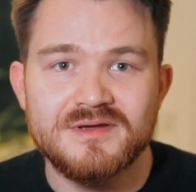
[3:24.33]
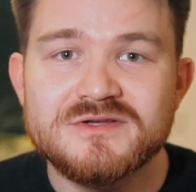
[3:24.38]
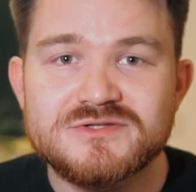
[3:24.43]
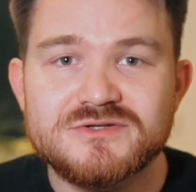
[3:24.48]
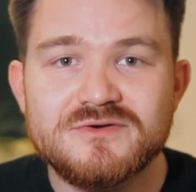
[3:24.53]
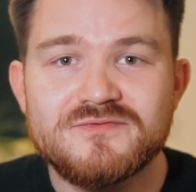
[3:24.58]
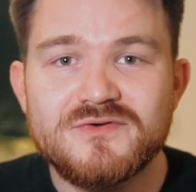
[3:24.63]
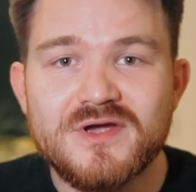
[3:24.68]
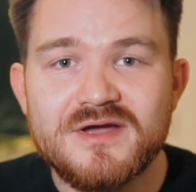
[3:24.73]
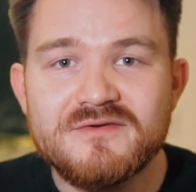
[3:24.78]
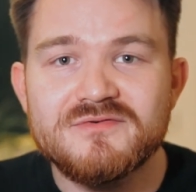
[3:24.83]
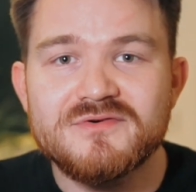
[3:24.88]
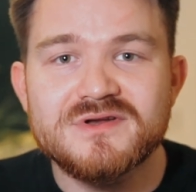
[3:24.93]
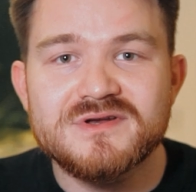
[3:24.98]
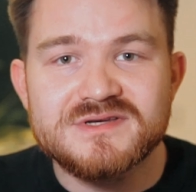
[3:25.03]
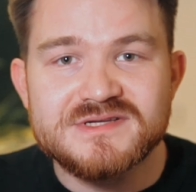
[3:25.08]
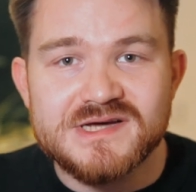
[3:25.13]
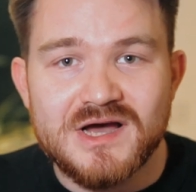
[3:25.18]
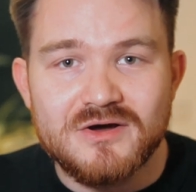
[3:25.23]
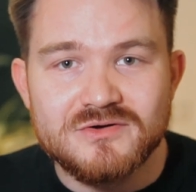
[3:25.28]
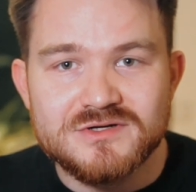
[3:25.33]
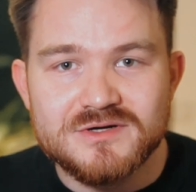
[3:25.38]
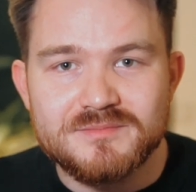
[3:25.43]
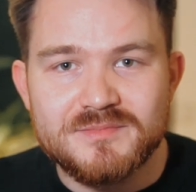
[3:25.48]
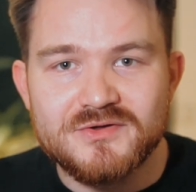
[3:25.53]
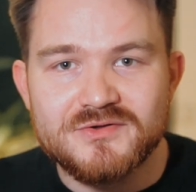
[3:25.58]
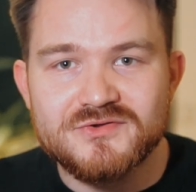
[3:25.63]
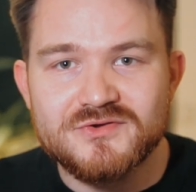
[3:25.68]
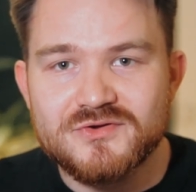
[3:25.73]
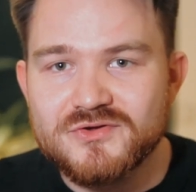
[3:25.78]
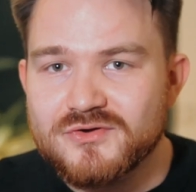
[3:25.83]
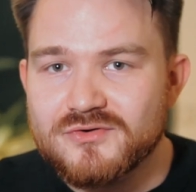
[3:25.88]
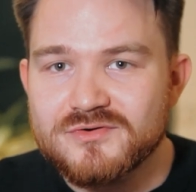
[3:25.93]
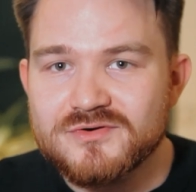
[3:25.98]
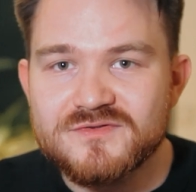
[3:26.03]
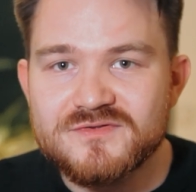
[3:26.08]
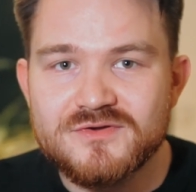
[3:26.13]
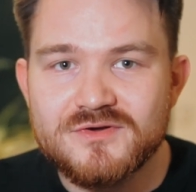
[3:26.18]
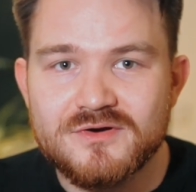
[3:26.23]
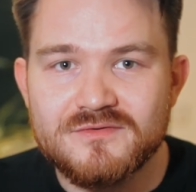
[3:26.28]
So if you're ever in doubt about the
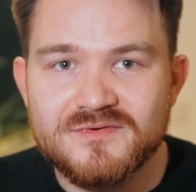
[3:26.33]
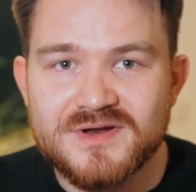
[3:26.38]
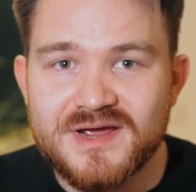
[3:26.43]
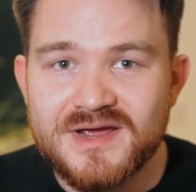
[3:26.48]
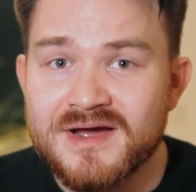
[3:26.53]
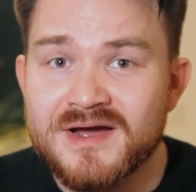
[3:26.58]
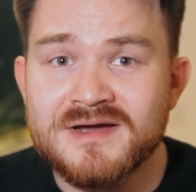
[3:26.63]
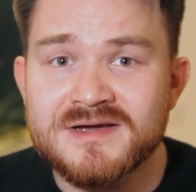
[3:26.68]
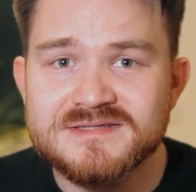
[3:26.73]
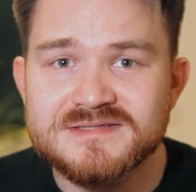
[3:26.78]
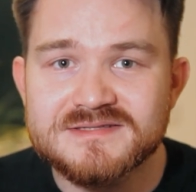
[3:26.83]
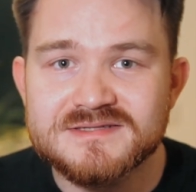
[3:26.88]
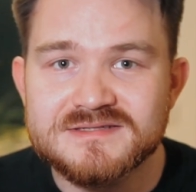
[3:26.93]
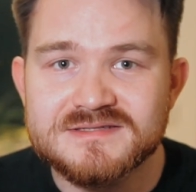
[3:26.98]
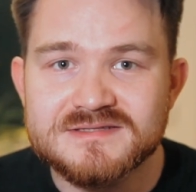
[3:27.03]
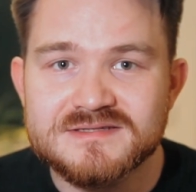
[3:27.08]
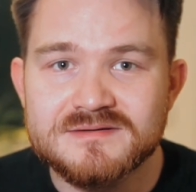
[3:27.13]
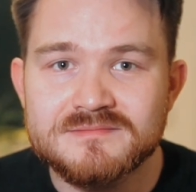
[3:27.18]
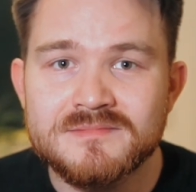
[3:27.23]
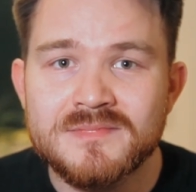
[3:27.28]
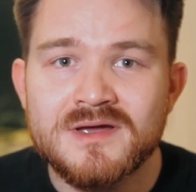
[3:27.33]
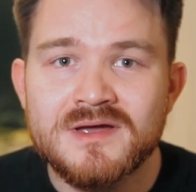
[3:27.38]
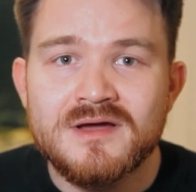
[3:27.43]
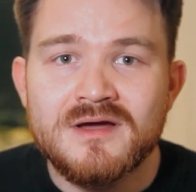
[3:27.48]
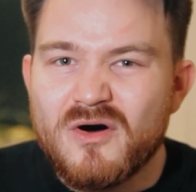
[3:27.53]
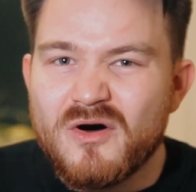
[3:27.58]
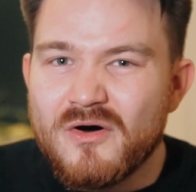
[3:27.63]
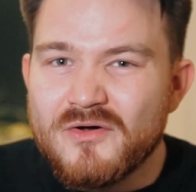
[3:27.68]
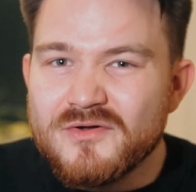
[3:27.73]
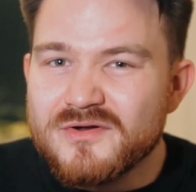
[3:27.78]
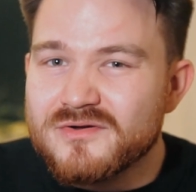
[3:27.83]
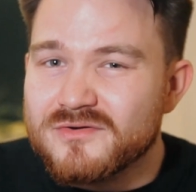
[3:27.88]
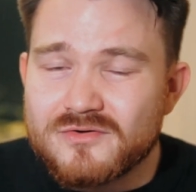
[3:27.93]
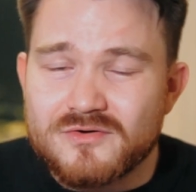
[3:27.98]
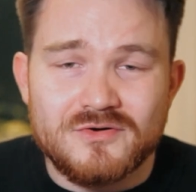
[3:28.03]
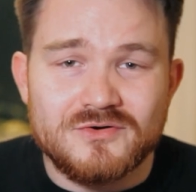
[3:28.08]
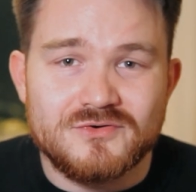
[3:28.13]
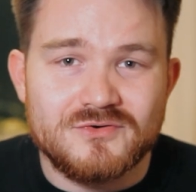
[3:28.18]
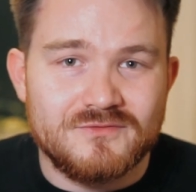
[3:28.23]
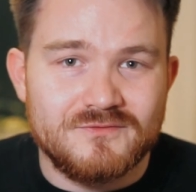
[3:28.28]
accuracy of an AI system on a
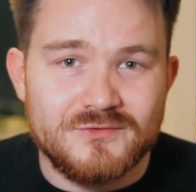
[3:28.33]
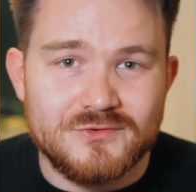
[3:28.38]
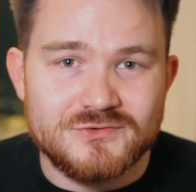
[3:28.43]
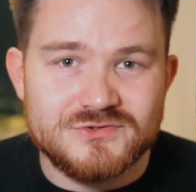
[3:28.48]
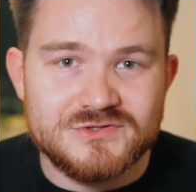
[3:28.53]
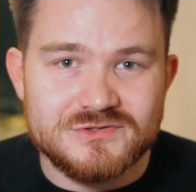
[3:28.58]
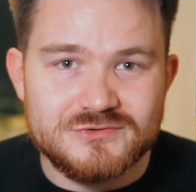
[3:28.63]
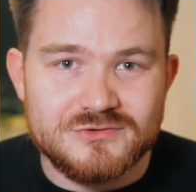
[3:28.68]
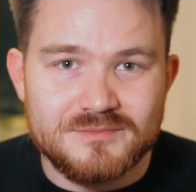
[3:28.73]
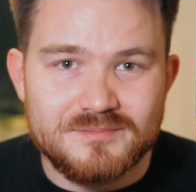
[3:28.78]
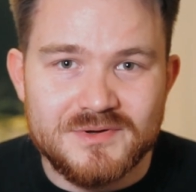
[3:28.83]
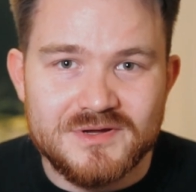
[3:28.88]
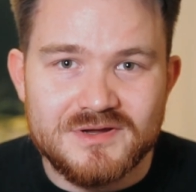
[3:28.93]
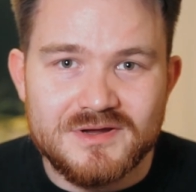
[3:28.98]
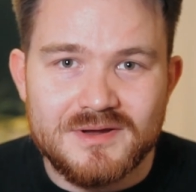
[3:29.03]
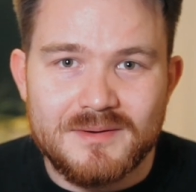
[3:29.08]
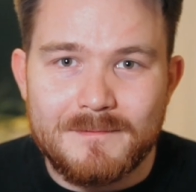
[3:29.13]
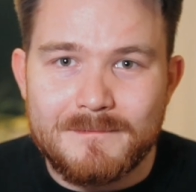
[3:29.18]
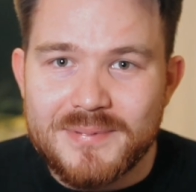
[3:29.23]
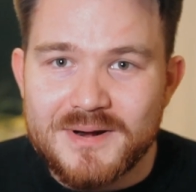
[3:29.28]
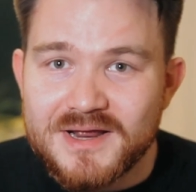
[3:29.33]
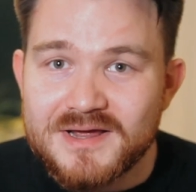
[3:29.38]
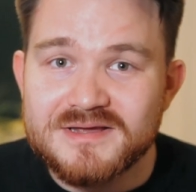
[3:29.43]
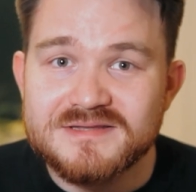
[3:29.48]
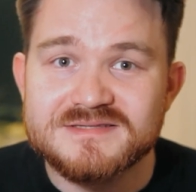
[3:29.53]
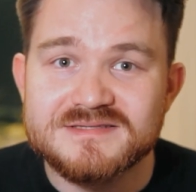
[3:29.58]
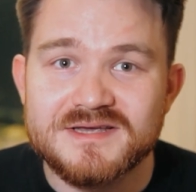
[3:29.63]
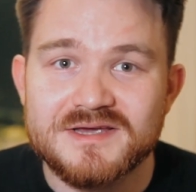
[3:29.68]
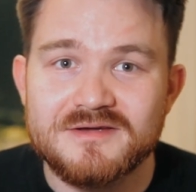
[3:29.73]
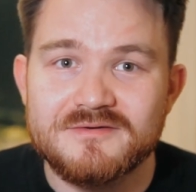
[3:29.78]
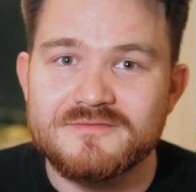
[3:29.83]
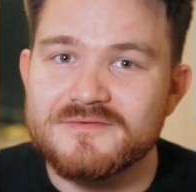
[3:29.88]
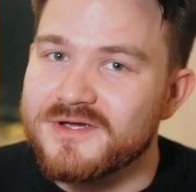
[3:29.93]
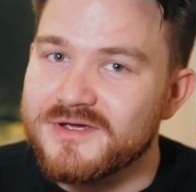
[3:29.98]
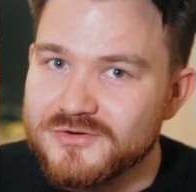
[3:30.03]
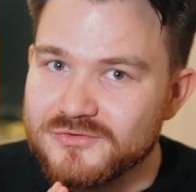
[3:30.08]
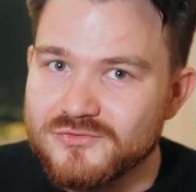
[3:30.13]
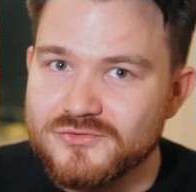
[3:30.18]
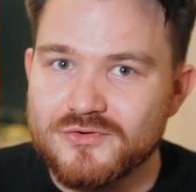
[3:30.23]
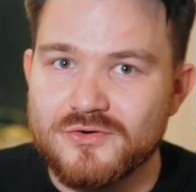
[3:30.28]
controversial topic, play it safe
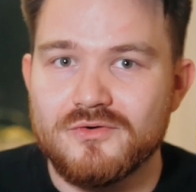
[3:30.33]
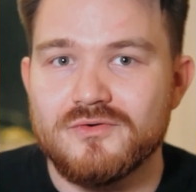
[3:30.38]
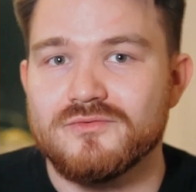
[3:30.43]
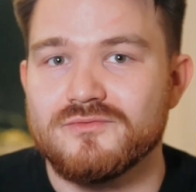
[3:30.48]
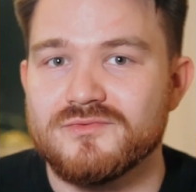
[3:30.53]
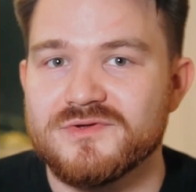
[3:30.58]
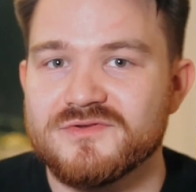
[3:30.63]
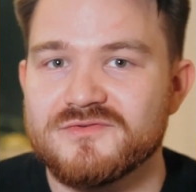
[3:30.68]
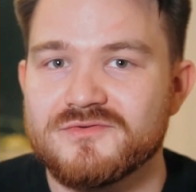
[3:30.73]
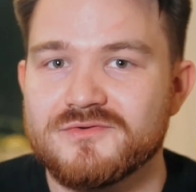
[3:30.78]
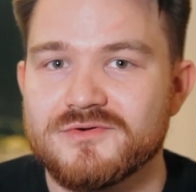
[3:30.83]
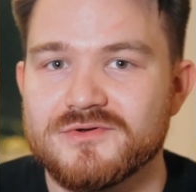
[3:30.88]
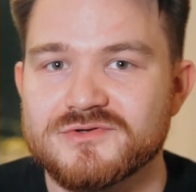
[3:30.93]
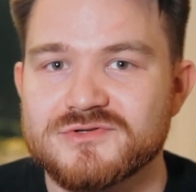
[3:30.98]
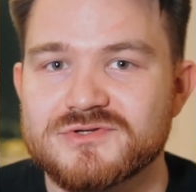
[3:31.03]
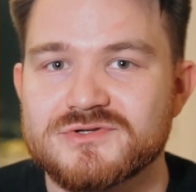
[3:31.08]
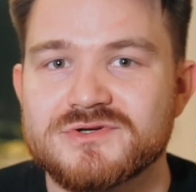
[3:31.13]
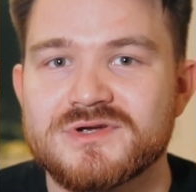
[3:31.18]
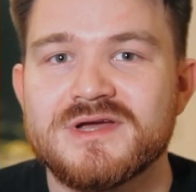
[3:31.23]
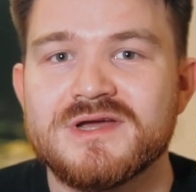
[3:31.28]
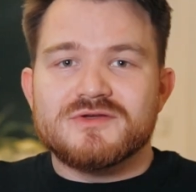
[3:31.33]
and do your own research.